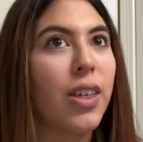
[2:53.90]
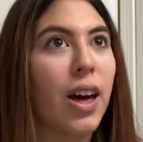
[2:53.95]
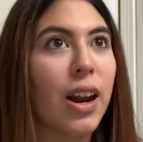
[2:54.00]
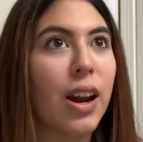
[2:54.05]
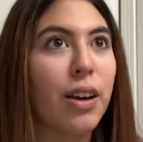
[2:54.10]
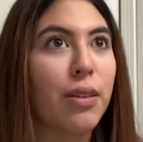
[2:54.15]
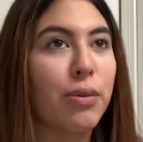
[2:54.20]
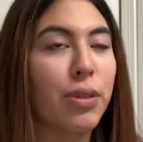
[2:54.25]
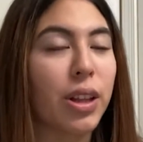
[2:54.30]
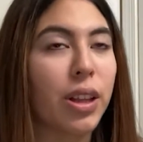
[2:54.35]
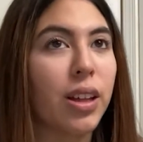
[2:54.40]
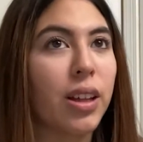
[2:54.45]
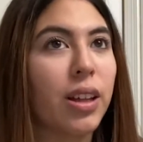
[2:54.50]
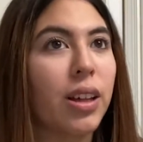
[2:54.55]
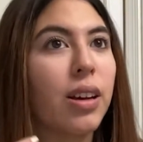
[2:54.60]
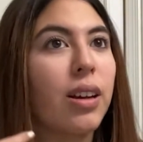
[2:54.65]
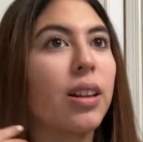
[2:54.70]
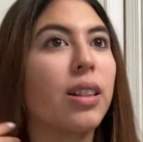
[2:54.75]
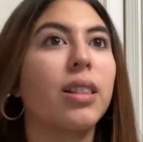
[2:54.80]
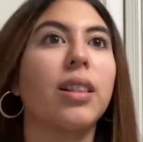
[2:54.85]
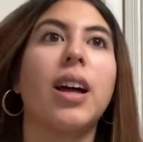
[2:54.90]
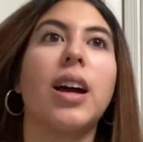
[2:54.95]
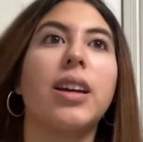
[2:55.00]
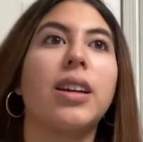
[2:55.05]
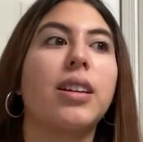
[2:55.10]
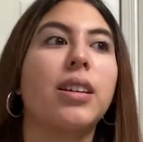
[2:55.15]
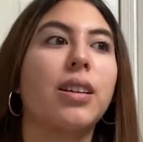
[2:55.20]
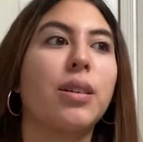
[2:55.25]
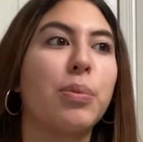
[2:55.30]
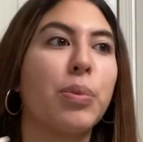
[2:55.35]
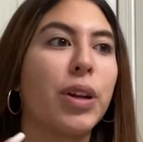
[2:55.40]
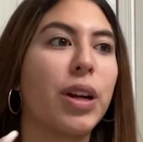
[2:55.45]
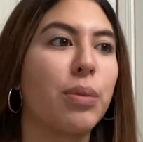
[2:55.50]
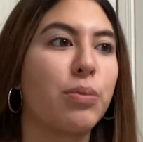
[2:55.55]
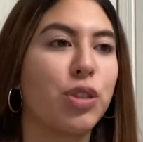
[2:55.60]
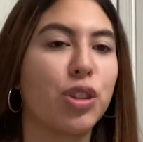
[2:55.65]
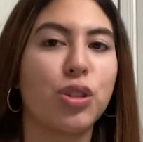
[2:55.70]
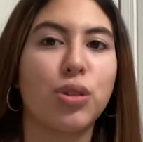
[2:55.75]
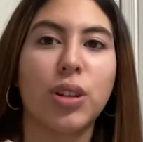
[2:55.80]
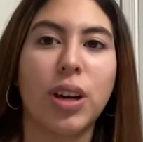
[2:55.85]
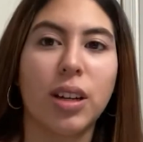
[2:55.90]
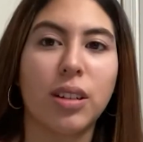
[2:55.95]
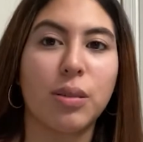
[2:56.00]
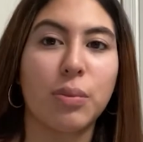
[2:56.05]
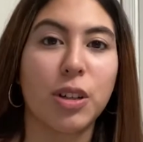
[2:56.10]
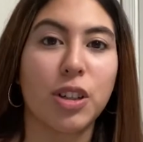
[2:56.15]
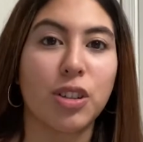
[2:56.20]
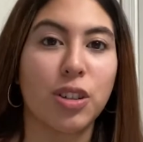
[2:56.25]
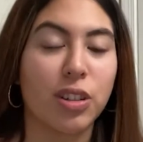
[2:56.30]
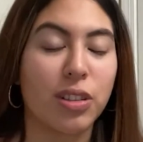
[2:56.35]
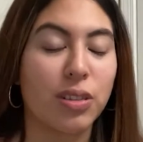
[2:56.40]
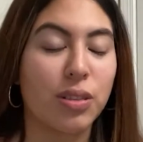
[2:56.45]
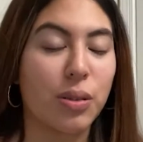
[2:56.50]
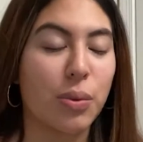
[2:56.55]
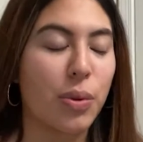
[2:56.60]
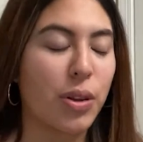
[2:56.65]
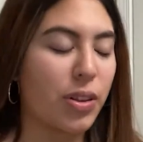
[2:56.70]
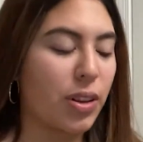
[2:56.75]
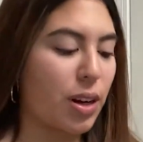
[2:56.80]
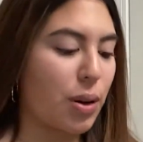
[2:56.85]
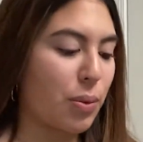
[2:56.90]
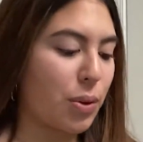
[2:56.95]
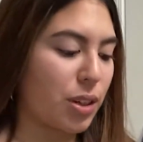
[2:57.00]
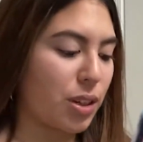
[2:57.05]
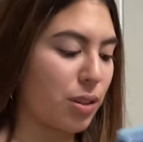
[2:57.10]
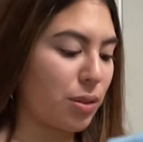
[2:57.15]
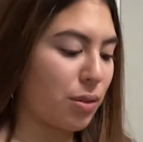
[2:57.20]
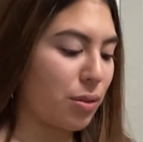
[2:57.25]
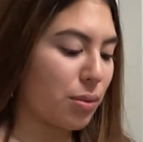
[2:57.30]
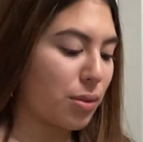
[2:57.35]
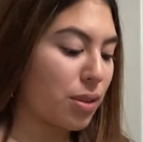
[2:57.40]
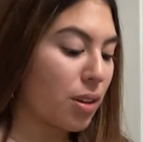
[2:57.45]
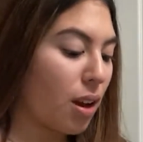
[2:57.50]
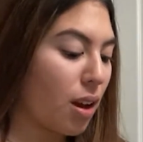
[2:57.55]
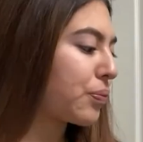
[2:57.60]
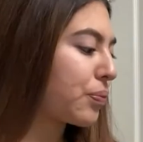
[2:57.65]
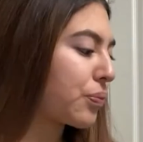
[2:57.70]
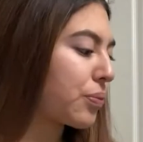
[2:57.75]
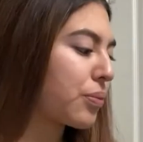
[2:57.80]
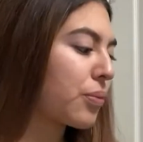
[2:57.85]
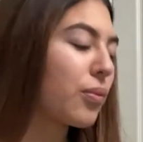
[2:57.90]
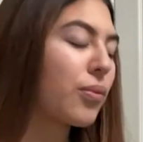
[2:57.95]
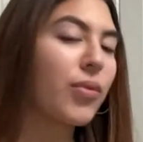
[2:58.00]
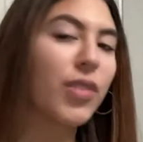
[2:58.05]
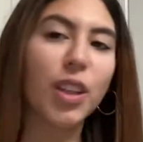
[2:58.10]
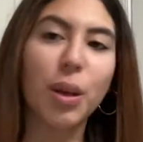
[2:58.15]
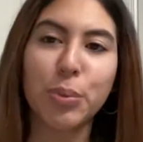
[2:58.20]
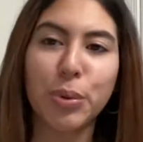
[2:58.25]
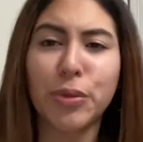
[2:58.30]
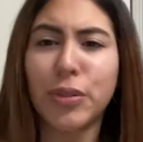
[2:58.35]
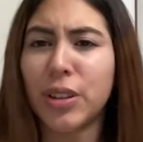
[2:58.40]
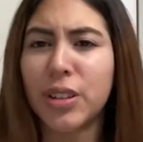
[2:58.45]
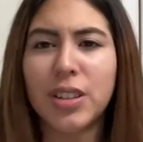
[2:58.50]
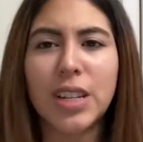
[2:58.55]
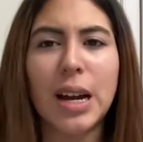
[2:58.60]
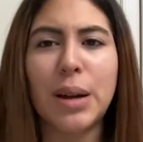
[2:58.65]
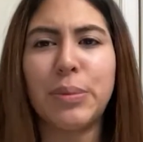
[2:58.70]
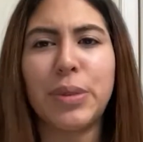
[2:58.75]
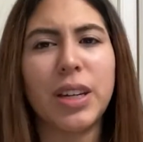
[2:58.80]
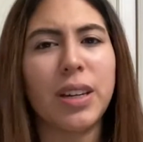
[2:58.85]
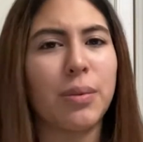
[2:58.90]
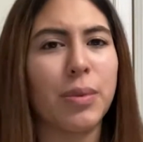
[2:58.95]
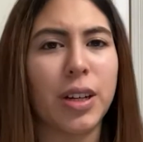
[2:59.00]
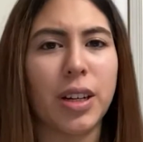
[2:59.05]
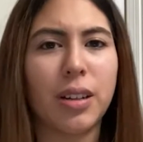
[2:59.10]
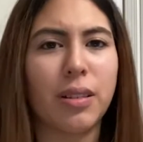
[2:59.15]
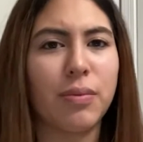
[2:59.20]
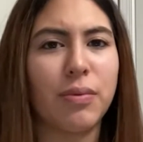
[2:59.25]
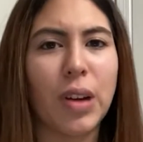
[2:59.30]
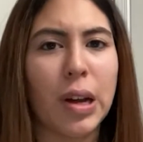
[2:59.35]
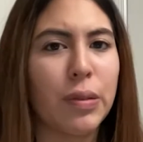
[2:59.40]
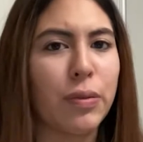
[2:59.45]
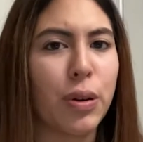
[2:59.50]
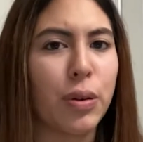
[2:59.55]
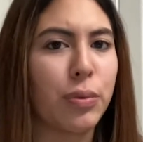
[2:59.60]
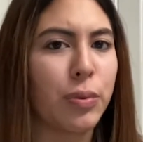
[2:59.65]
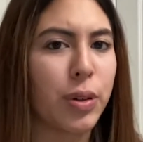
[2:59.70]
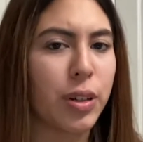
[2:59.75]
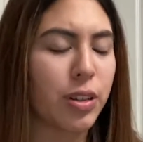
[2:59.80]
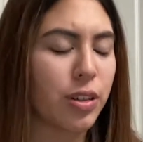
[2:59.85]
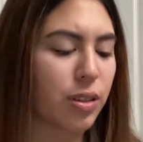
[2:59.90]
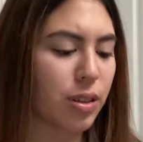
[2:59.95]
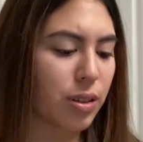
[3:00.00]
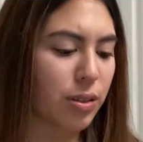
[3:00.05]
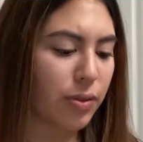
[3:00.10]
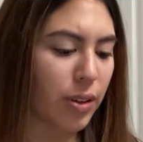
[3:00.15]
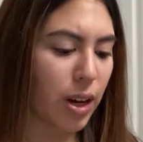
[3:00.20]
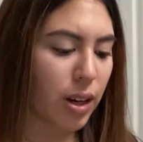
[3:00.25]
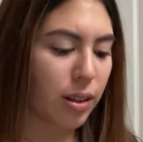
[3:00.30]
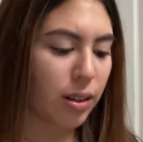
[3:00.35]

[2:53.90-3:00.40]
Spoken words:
that I really like, but I'm just trying to make sure it's the one that I want to use. But for the time being, my phone works just